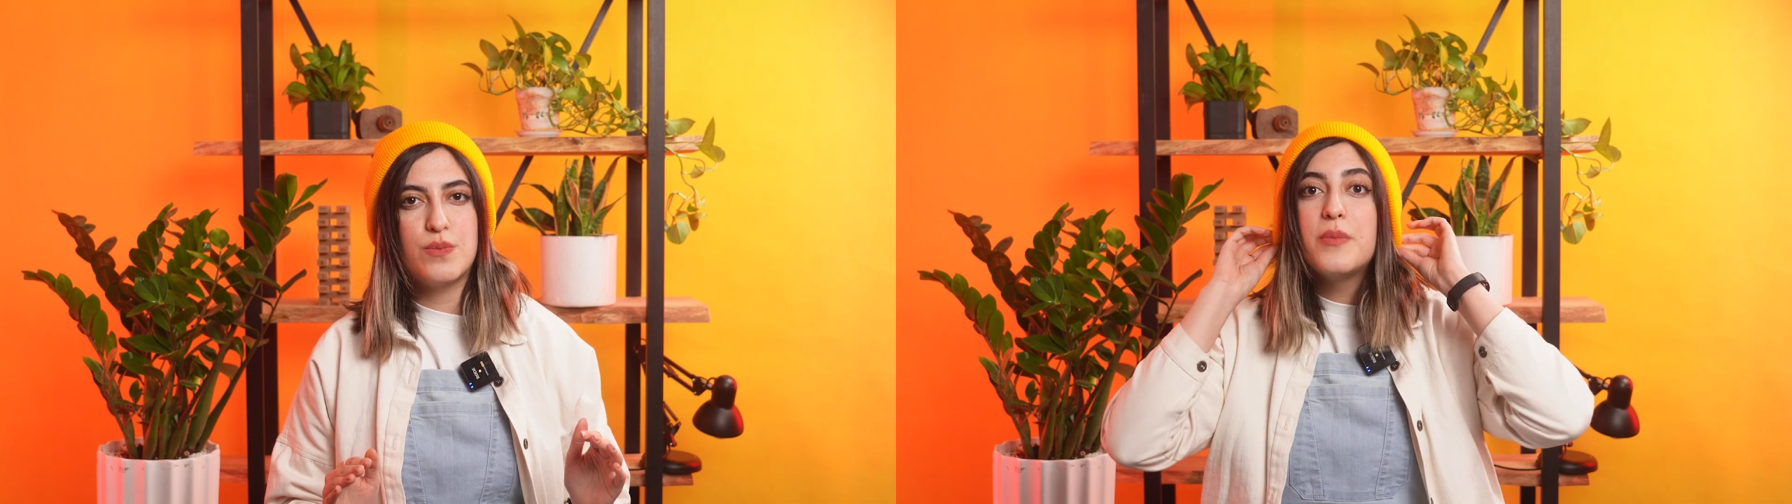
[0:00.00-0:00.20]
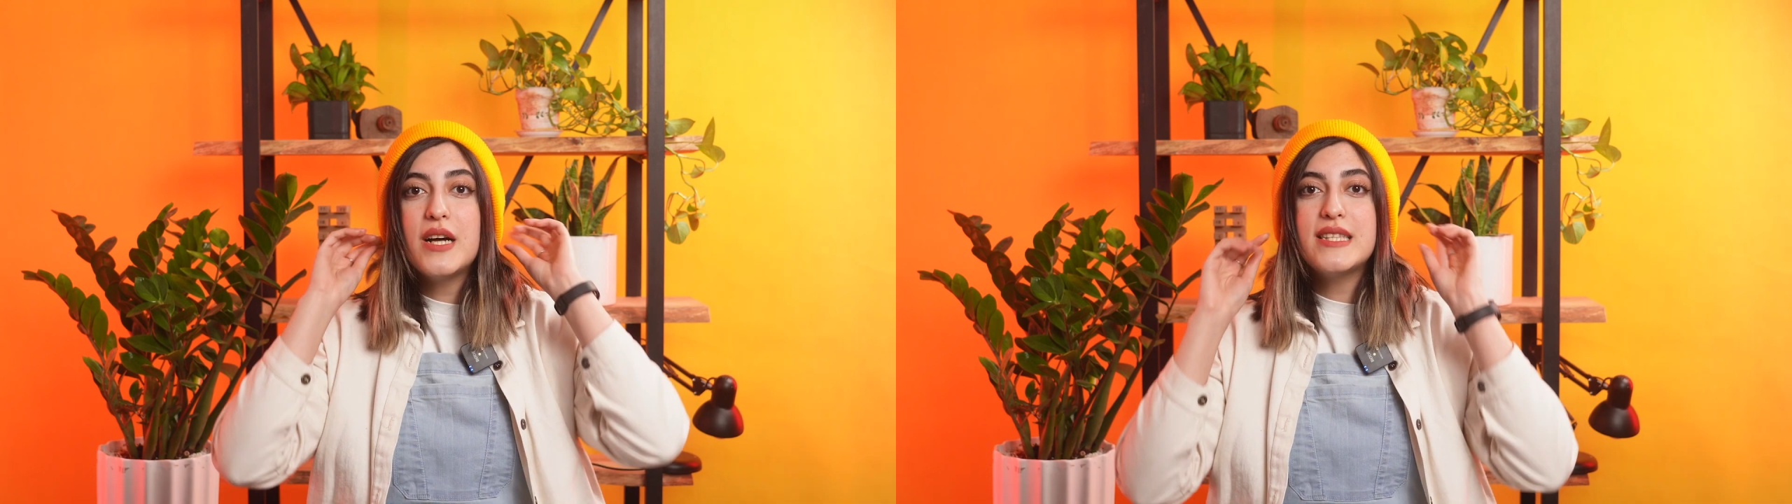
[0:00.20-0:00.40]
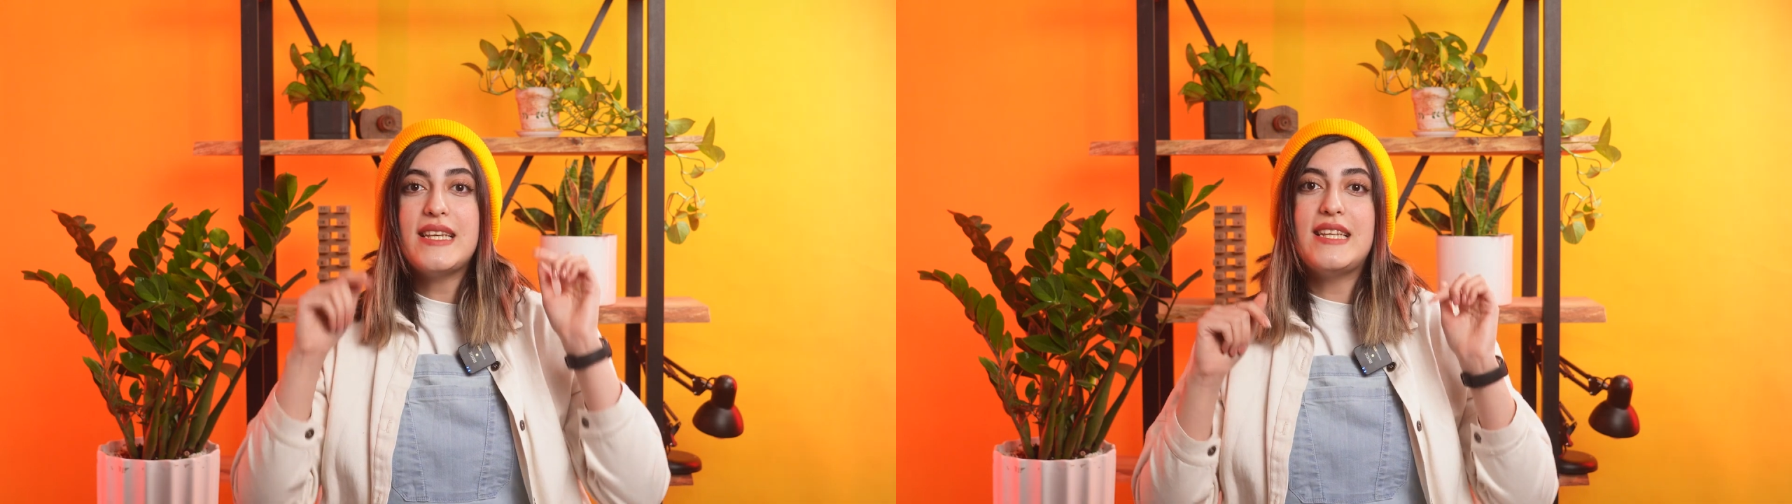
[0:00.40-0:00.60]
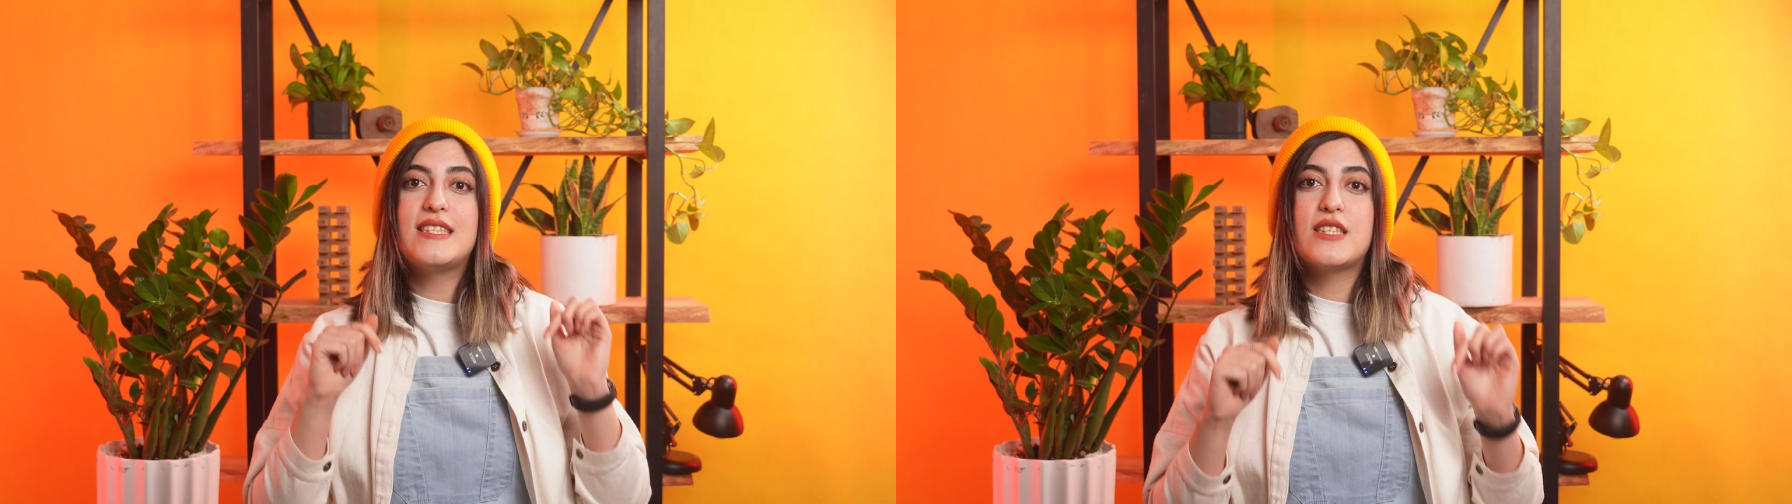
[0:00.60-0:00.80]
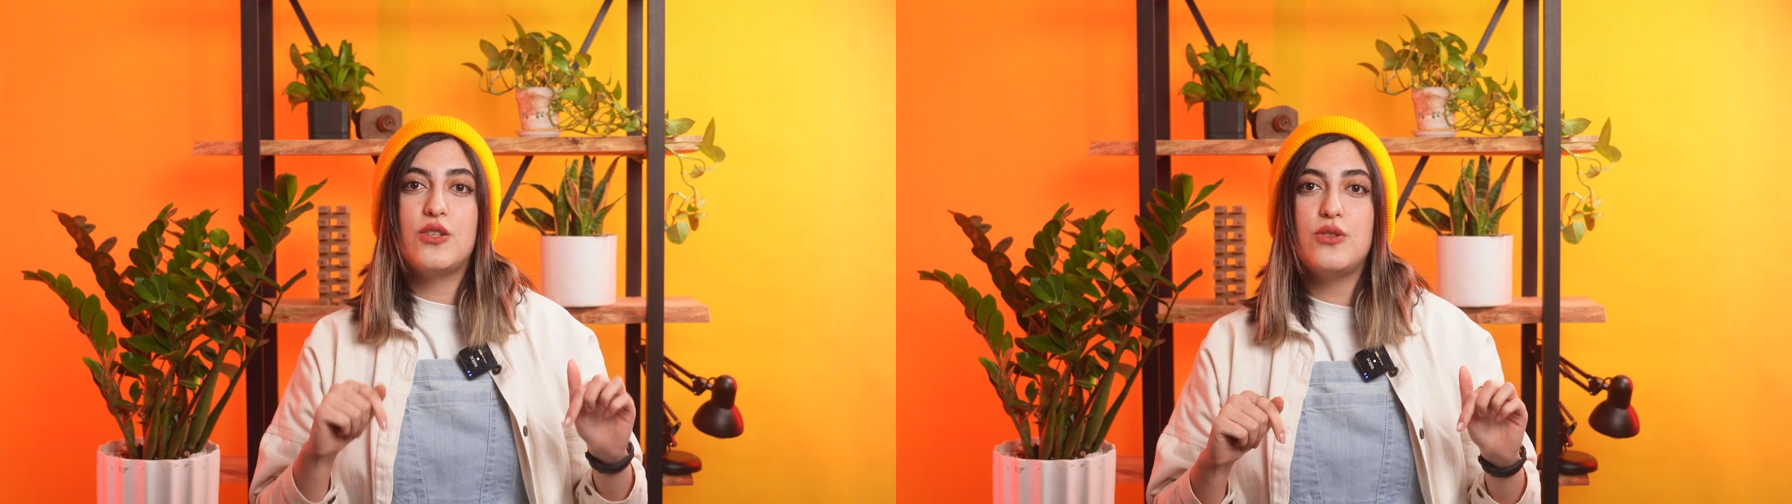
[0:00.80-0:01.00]
but
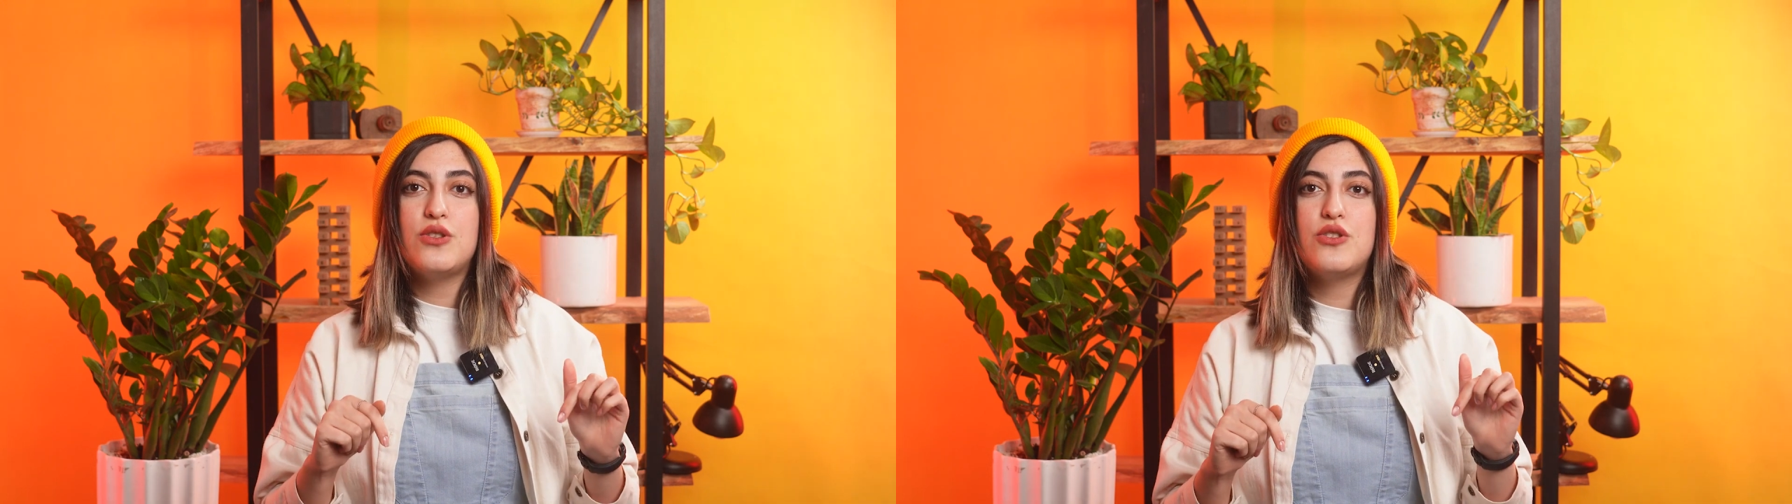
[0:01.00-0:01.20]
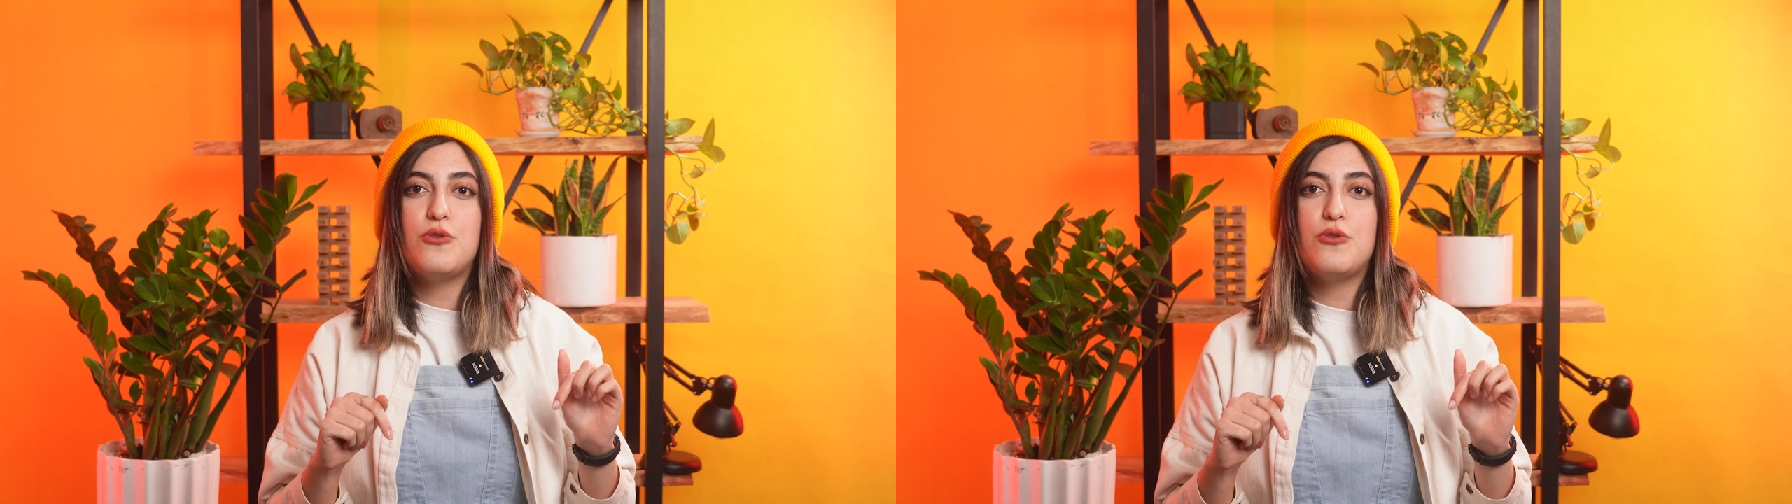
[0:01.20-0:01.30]
it's good